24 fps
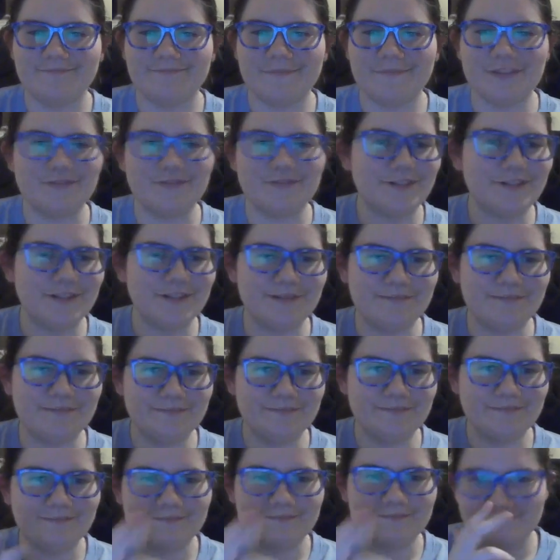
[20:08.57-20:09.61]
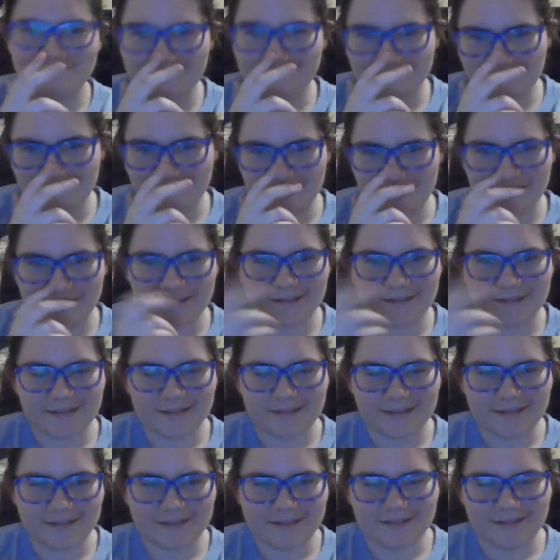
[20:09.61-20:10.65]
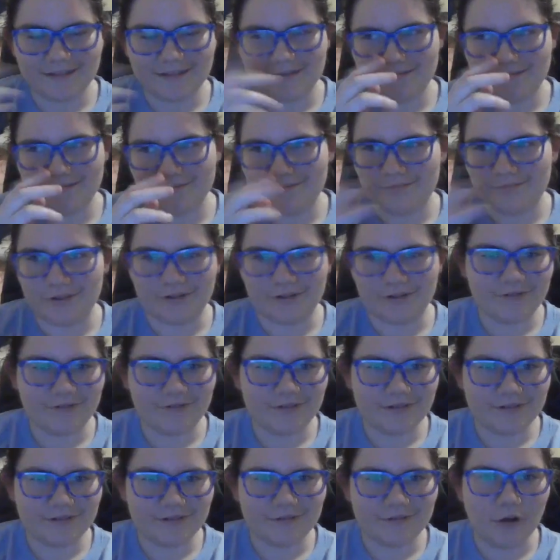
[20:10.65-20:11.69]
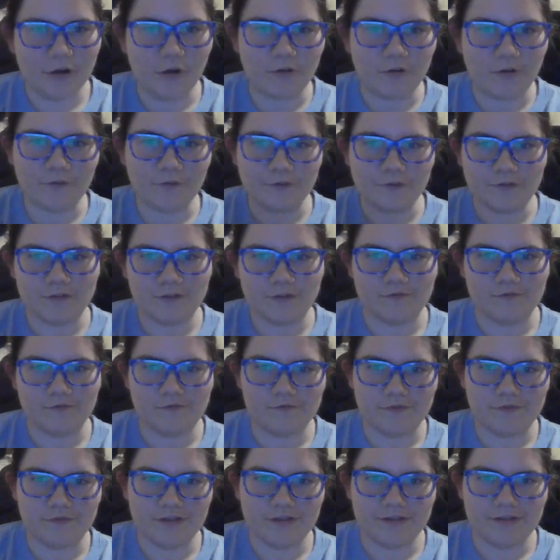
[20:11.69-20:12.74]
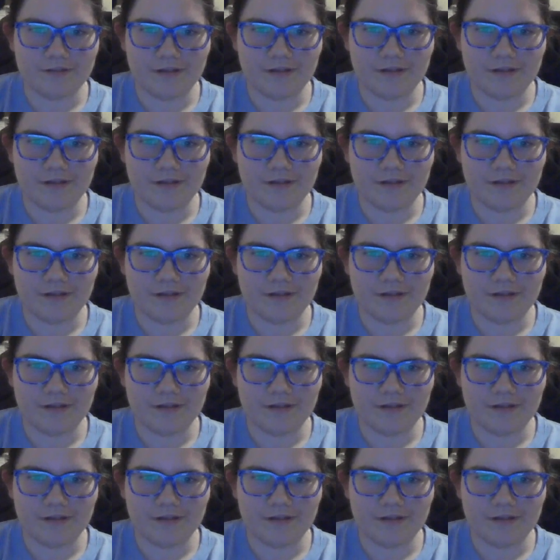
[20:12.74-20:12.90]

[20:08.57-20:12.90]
Definitely, like, better than Hulk versus Wolverine.